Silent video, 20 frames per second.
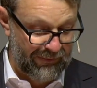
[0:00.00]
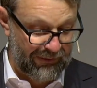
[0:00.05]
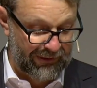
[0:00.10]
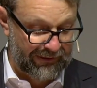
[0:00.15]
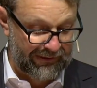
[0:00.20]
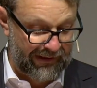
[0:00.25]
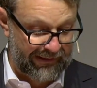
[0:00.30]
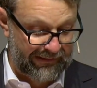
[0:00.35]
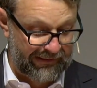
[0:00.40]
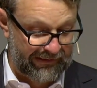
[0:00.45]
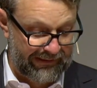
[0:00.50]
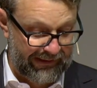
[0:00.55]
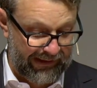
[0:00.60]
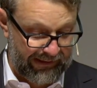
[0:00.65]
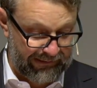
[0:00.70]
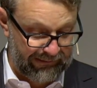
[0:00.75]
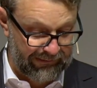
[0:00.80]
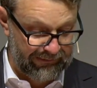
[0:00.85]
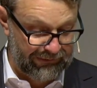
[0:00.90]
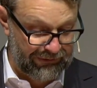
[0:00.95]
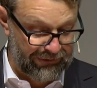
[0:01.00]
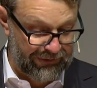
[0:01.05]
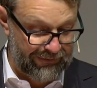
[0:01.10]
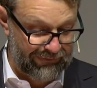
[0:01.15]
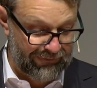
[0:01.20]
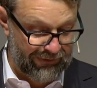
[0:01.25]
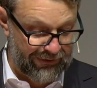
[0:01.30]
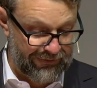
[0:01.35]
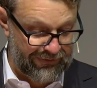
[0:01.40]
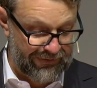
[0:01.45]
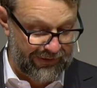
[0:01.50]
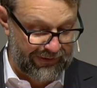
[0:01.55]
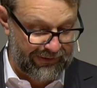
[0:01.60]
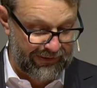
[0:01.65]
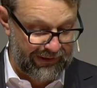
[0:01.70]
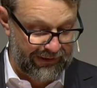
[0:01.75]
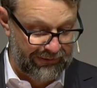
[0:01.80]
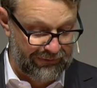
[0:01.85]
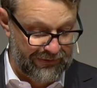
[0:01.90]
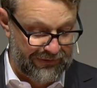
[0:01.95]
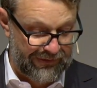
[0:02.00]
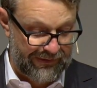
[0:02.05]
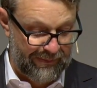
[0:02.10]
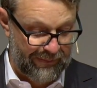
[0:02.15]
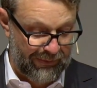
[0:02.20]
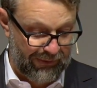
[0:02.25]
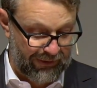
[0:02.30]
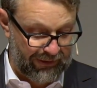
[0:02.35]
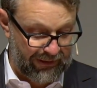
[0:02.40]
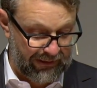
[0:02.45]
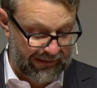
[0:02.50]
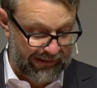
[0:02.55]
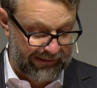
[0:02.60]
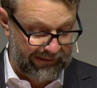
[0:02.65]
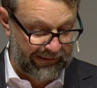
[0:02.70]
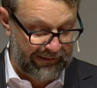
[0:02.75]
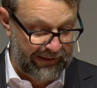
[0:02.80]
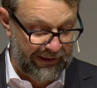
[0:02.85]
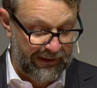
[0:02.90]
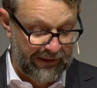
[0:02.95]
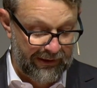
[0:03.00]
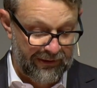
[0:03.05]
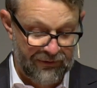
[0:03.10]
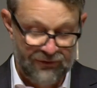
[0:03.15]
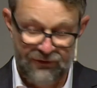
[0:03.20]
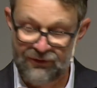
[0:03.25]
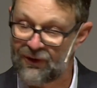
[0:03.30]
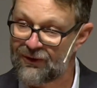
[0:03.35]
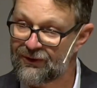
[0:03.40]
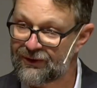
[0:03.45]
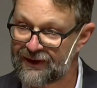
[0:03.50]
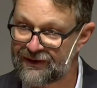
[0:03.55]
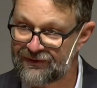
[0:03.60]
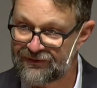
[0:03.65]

worked at Yale University, UC Berkeley, Salk